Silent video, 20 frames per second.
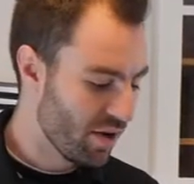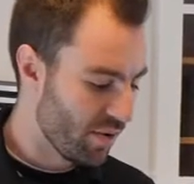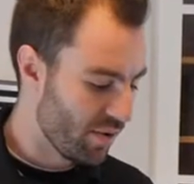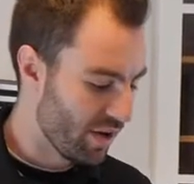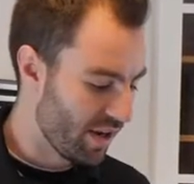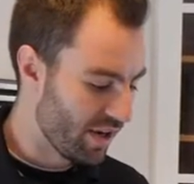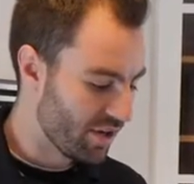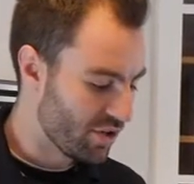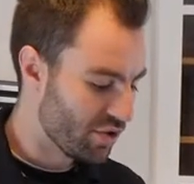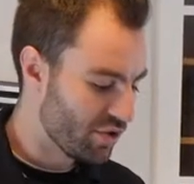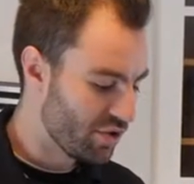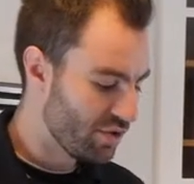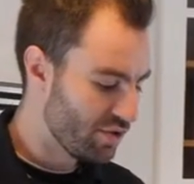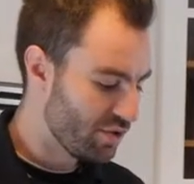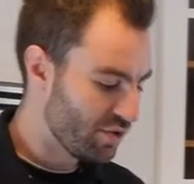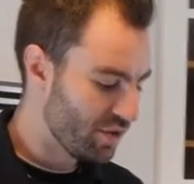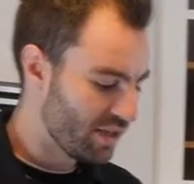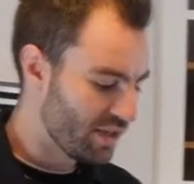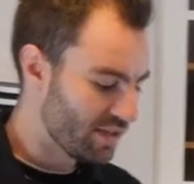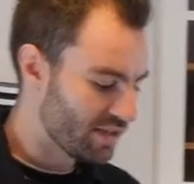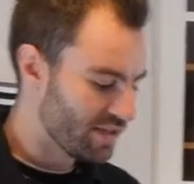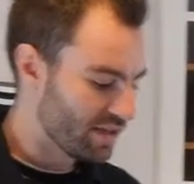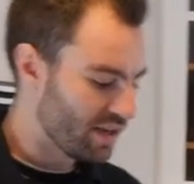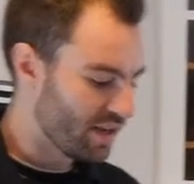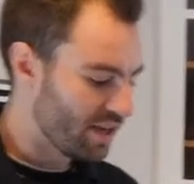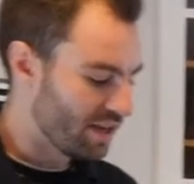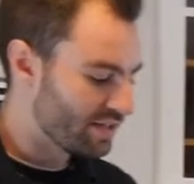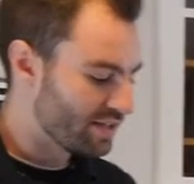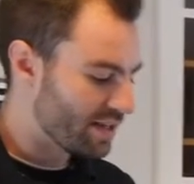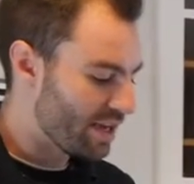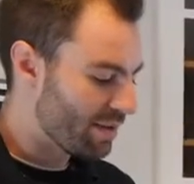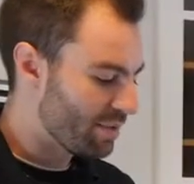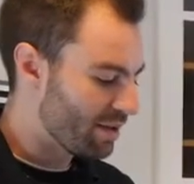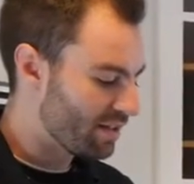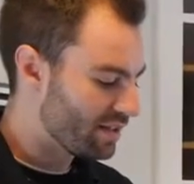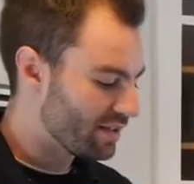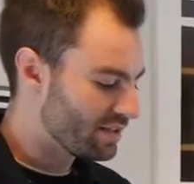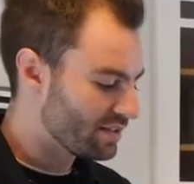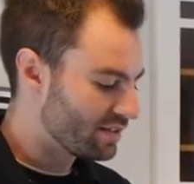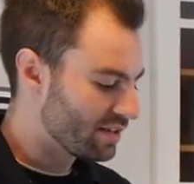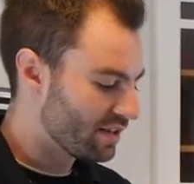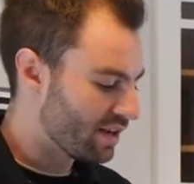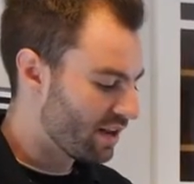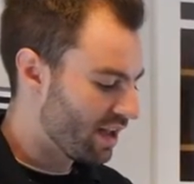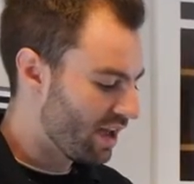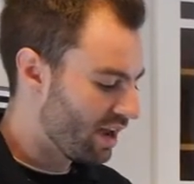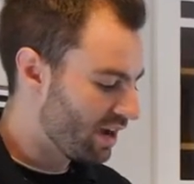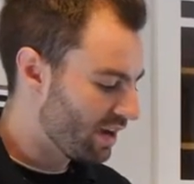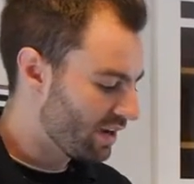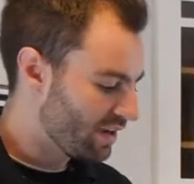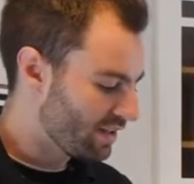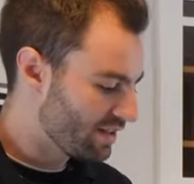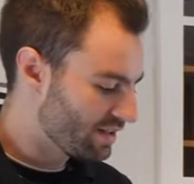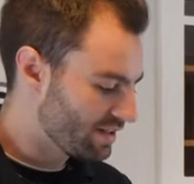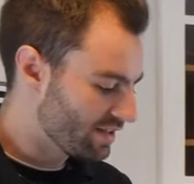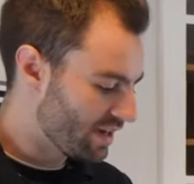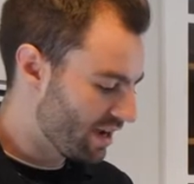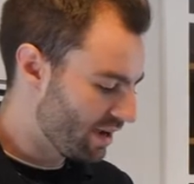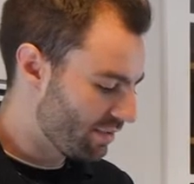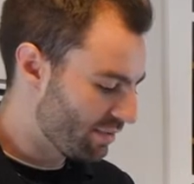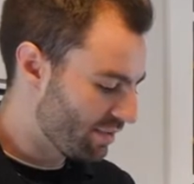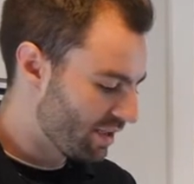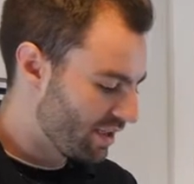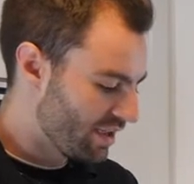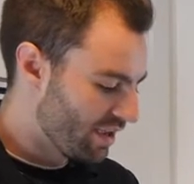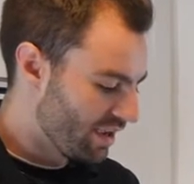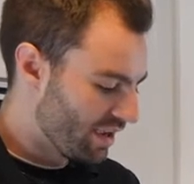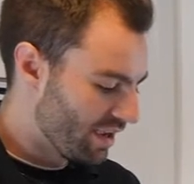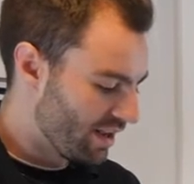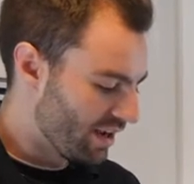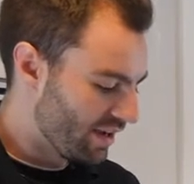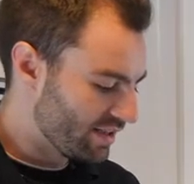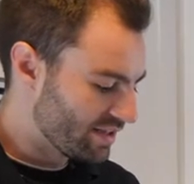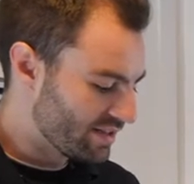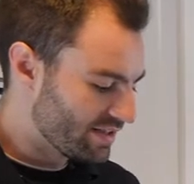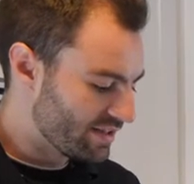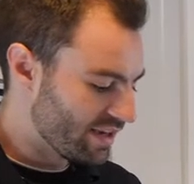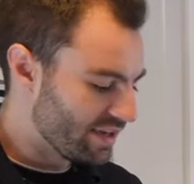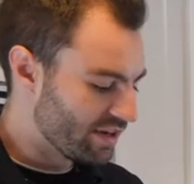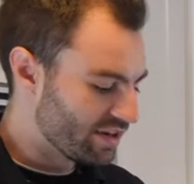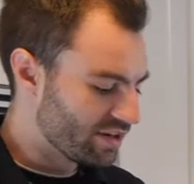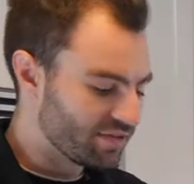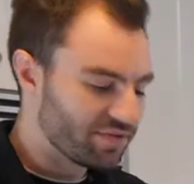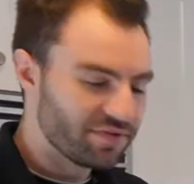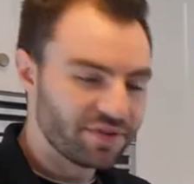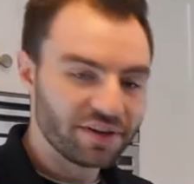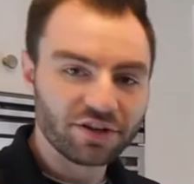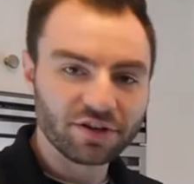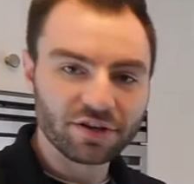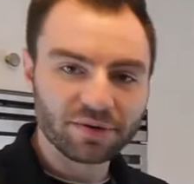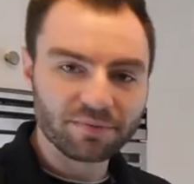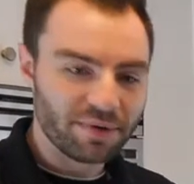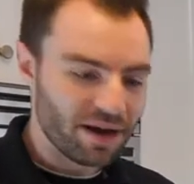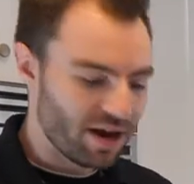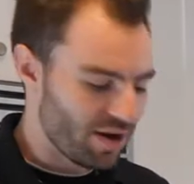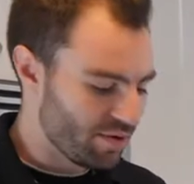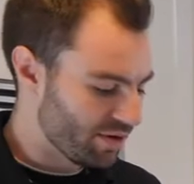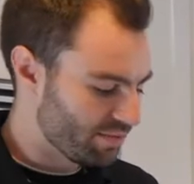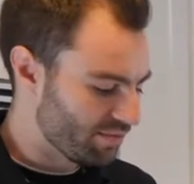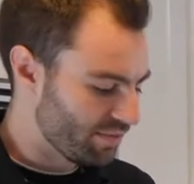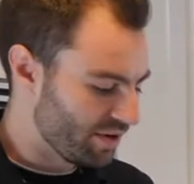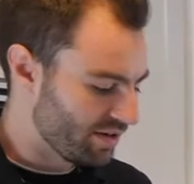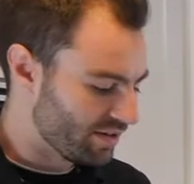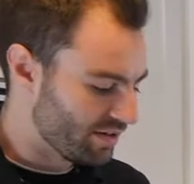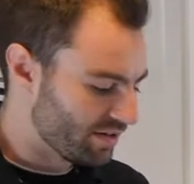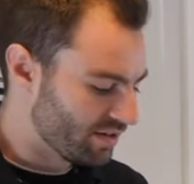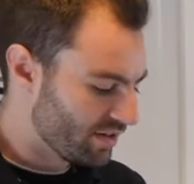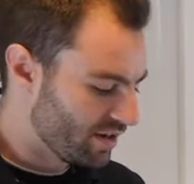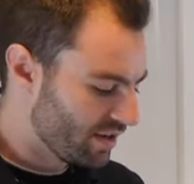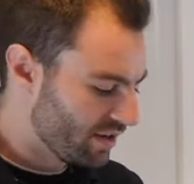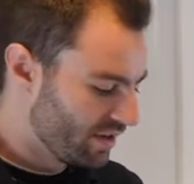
what I can do is tap on this little eye at the top, and I can say configure power button.